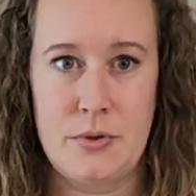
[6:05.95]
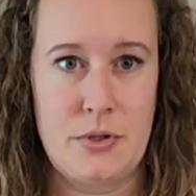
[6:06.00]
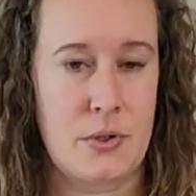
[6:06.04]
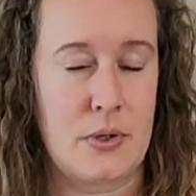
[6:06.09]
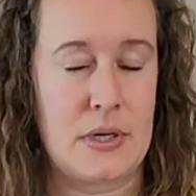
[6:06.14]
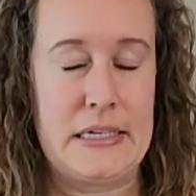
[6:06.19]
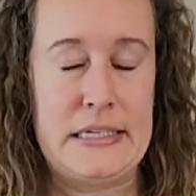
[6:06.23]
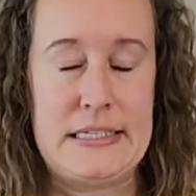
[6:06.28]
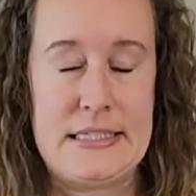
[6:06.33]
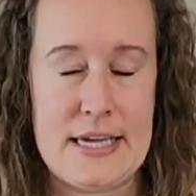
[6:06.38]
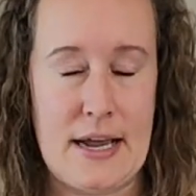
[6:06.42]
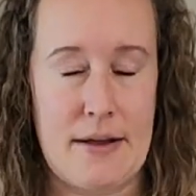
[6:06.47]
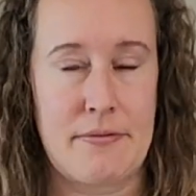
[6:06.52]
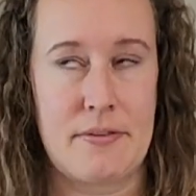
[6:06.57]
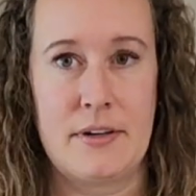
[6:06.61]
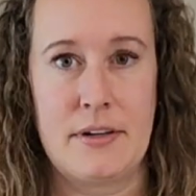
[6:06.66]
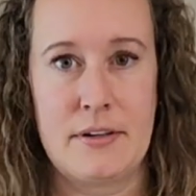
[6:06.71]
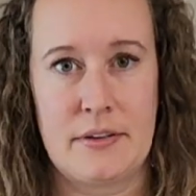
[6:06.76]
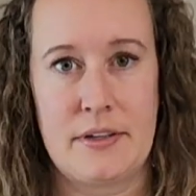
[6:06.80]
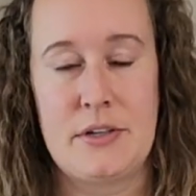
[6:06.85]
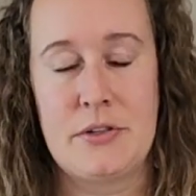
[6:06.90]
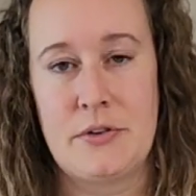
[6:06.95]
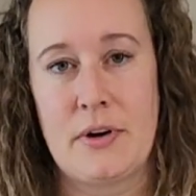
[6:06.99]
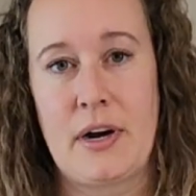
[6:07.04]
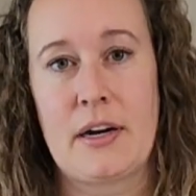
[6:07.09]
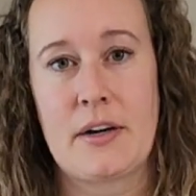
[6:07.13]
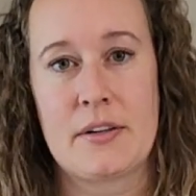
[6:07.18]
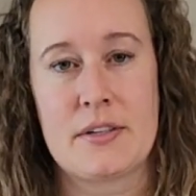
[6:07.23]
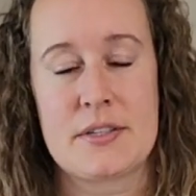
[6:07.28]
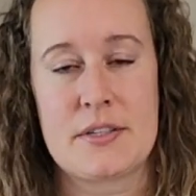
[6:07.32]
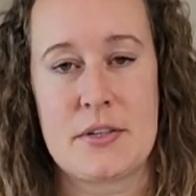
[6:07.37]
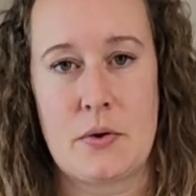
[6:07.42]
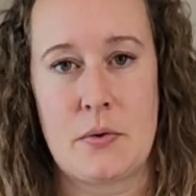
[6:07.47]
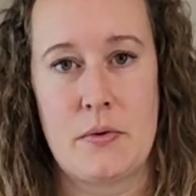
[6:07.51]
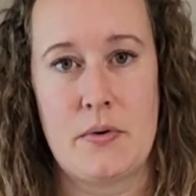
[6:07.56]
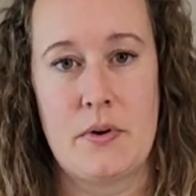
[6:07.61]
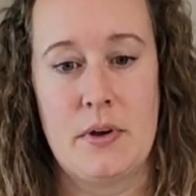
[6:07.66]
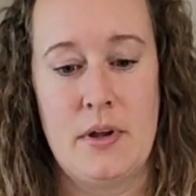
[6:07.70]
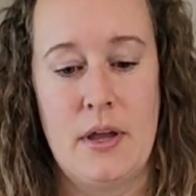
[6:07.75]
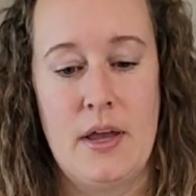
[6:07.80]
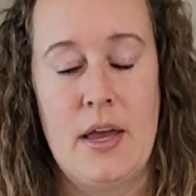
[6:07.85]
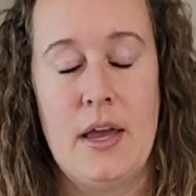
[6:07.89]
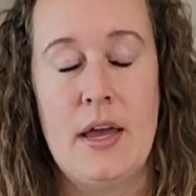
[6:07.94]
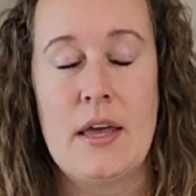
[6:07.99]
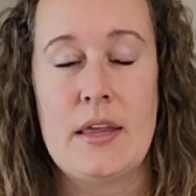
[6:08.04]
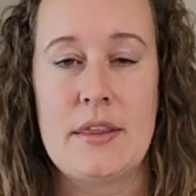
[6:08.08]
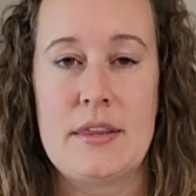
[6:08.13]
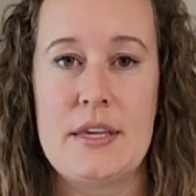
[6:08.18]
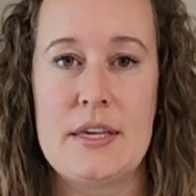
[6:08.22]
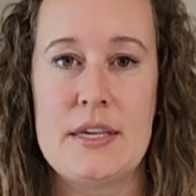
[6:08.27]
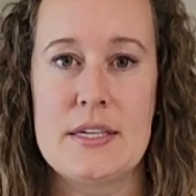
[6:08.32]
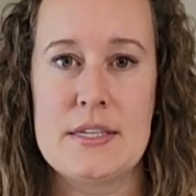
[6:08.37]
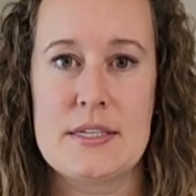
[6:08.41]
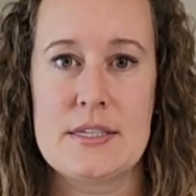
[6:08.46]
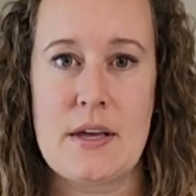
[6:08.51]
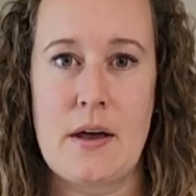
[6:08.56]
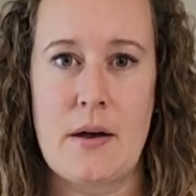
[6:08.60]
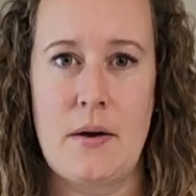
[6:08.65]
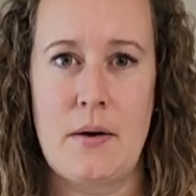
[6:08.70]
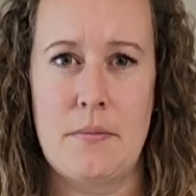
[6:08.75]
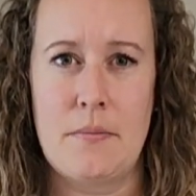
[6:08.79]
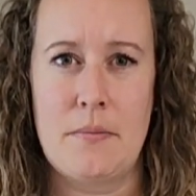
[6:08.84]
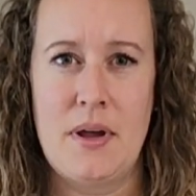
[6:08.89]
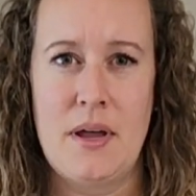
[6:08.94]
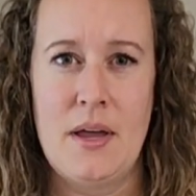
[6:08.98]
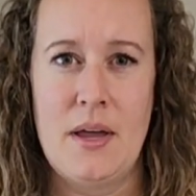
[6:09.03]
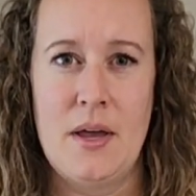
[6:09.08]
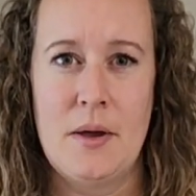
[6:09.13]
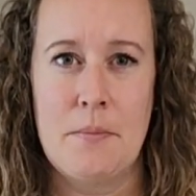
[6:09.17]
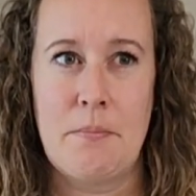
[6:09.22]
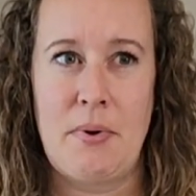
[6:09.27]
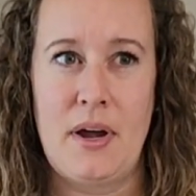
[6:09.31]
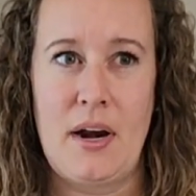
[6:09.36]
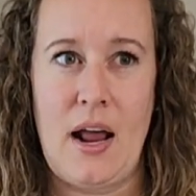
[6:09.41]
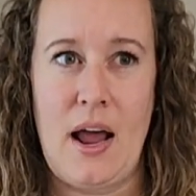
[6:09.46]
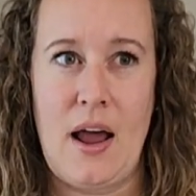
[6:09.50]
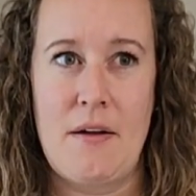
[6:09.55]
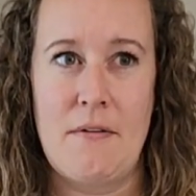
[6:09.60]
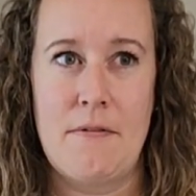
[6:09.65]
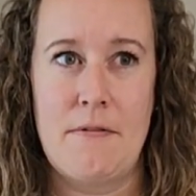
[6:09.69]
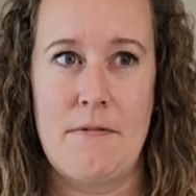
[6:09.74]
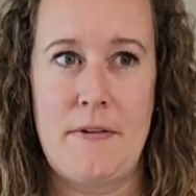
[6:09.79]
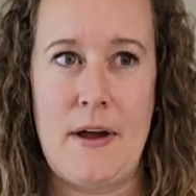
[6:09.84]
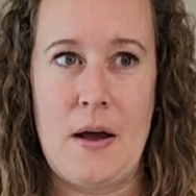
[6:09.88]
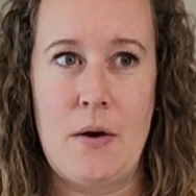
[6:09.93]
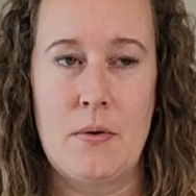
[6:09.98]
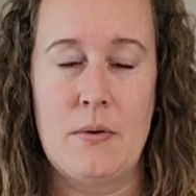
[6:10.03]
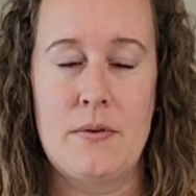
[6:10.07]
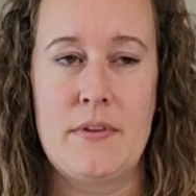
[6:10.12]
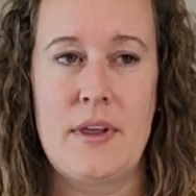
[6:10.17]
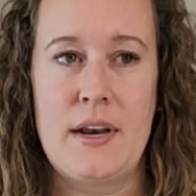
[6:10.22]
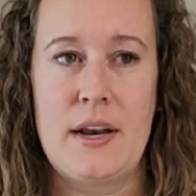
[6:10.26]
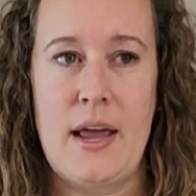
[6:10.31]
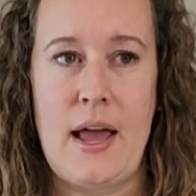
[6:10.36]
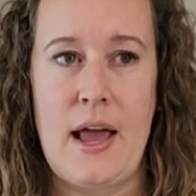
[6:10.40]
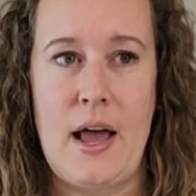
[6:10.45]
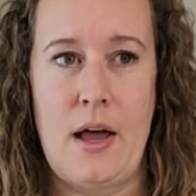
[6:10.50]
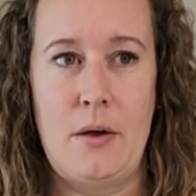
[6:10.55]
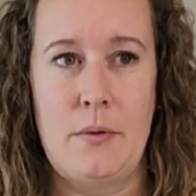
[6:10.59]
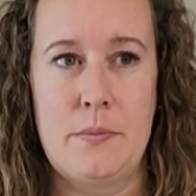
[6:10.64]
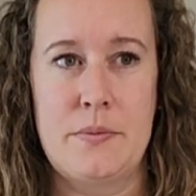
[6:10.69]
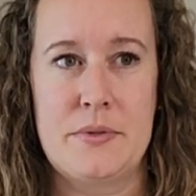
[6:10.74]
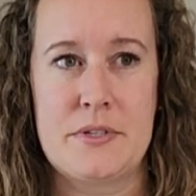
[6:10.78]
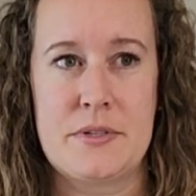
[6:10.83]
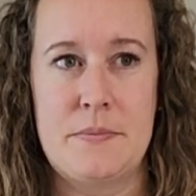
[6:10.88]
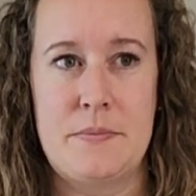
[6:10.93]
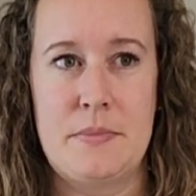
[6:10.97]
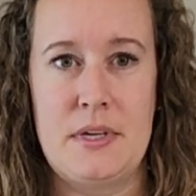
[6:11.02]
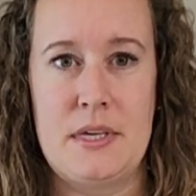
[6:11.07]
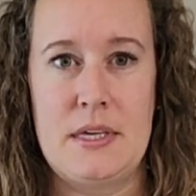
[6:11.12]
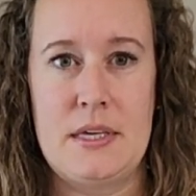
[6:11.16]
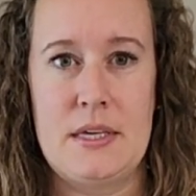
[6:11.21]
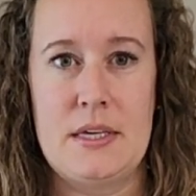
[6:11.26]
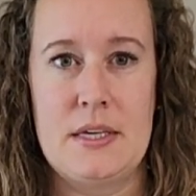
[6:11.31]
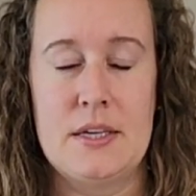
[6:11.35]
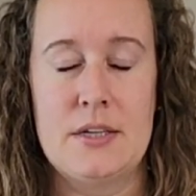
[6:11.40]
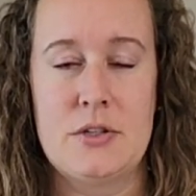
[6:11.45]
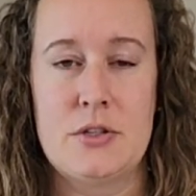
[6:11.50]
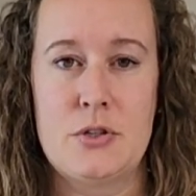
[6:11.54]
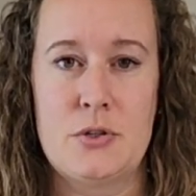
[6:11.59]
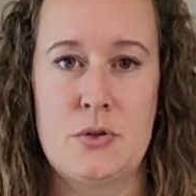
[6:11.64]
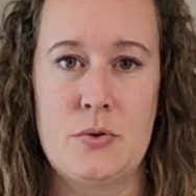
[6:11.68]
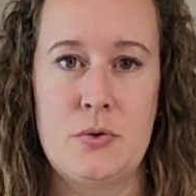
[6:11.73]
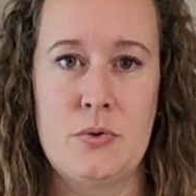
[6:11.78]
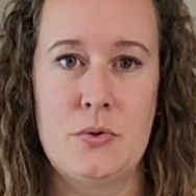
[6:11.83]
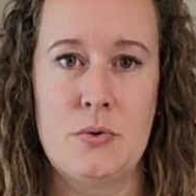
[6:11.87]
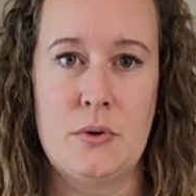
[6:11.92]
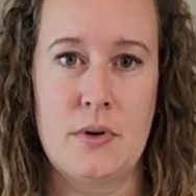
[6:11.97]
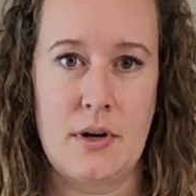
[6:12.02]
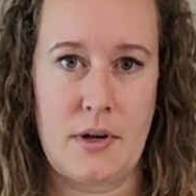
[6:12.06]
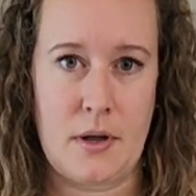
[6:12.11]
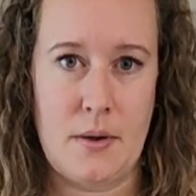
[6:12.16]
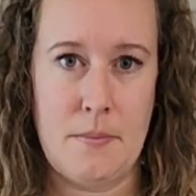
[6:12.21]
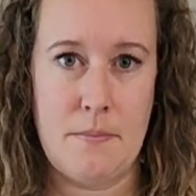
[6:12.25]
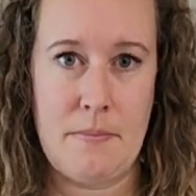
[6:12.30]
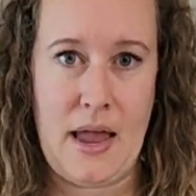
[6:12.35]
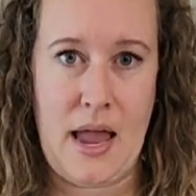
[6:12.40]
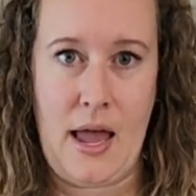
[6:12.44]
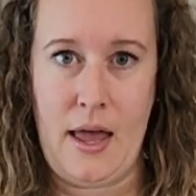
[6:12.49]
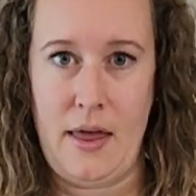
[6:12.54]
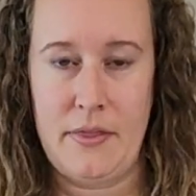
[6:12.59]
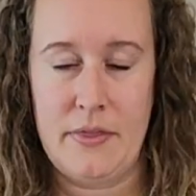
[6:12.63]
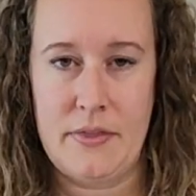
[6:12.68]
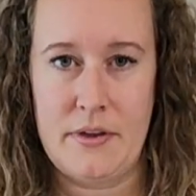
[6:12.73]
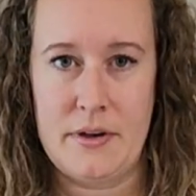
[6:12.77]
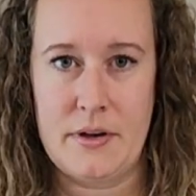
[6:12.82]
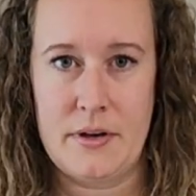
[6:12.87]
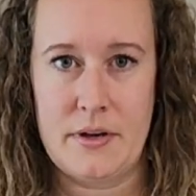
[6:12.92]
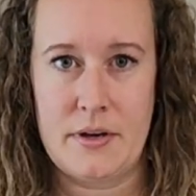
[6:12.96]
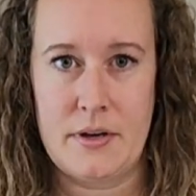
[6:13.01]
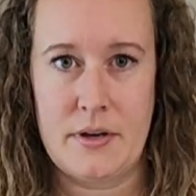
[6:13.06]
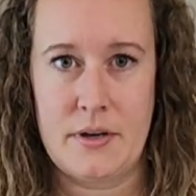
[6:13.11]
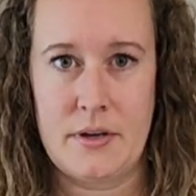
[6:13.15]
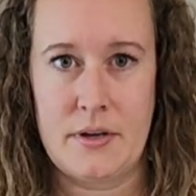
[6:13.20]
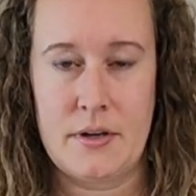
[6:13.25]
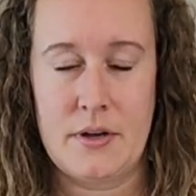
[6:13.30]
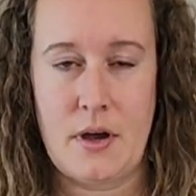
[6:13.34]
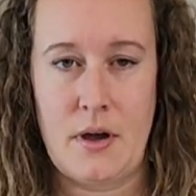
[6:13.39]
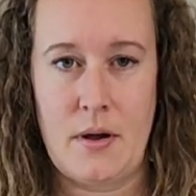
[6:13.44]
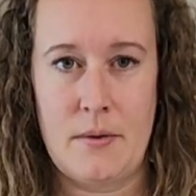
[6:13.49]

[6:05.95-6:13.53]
You can definitely direct sow these, but I've found that it helps me to combat the